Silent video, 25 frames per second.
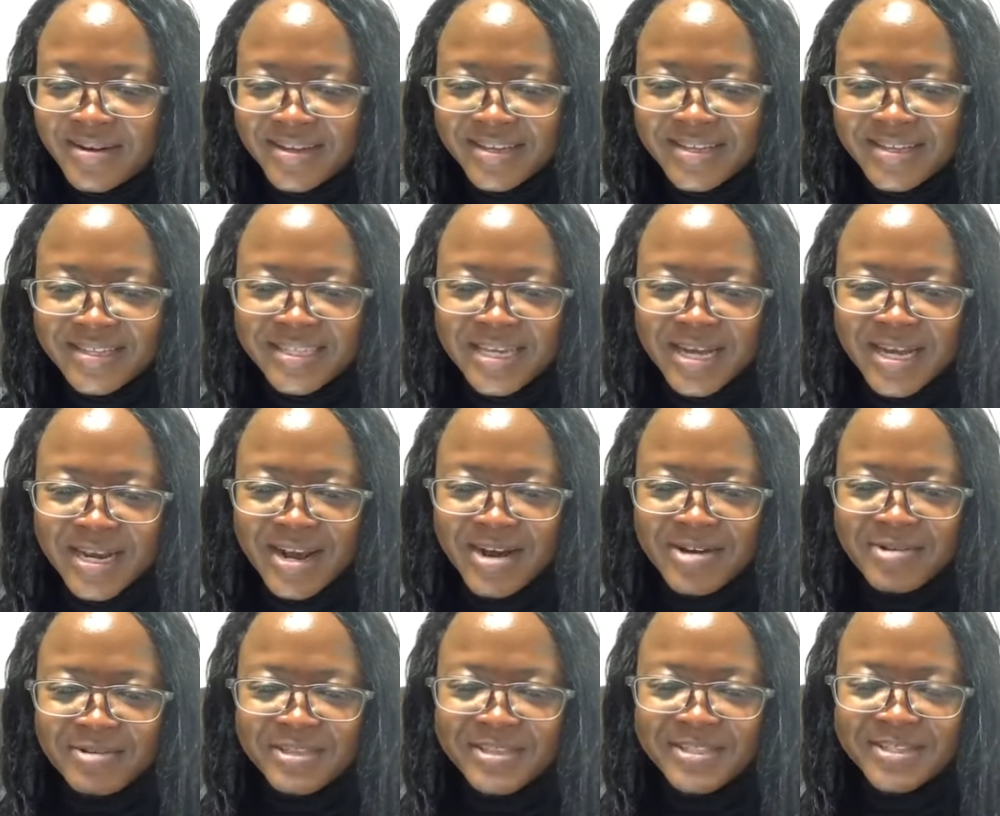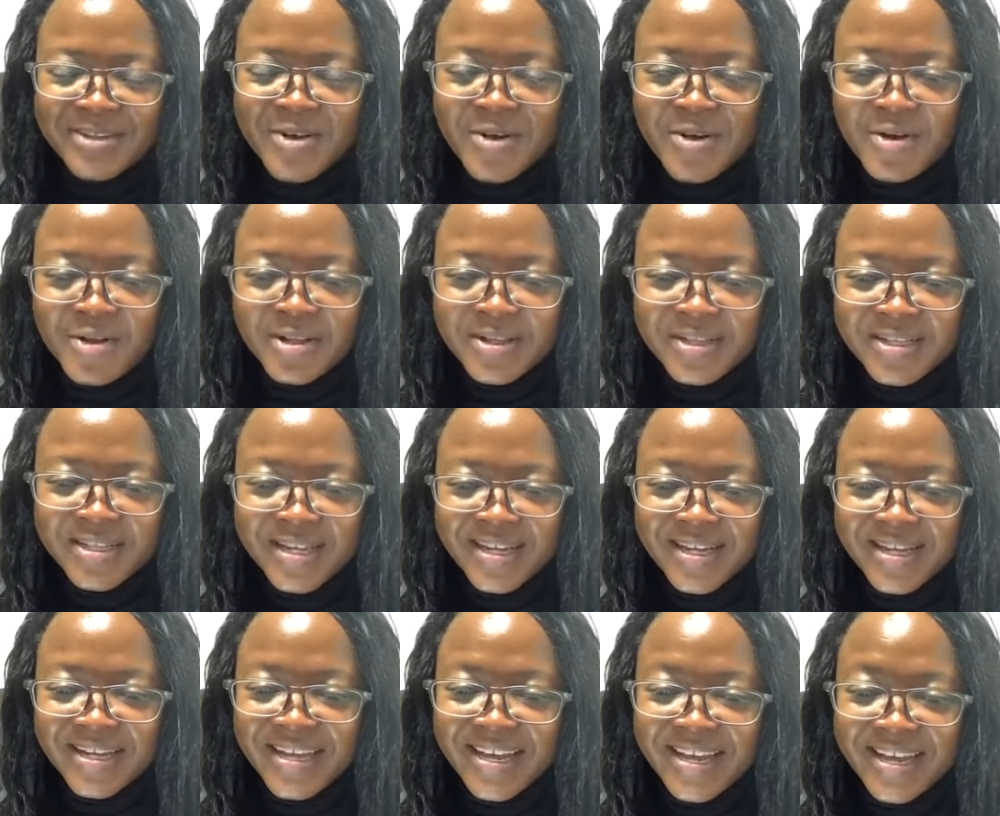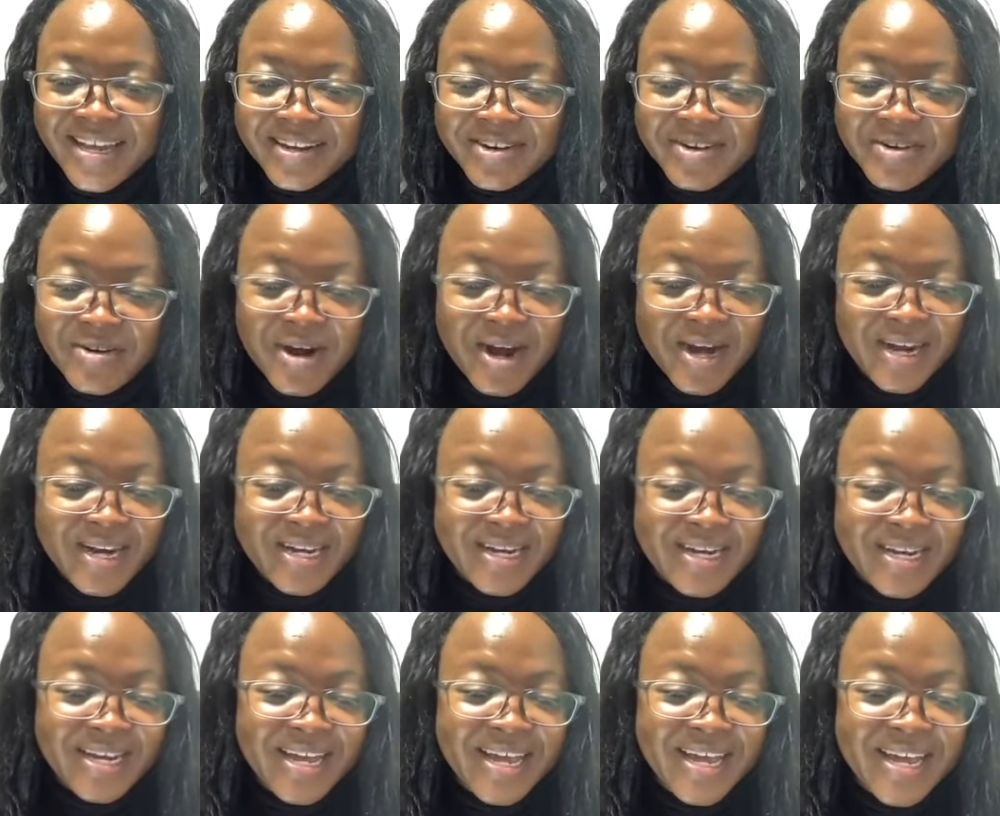Is that how it's called? Yeah, right.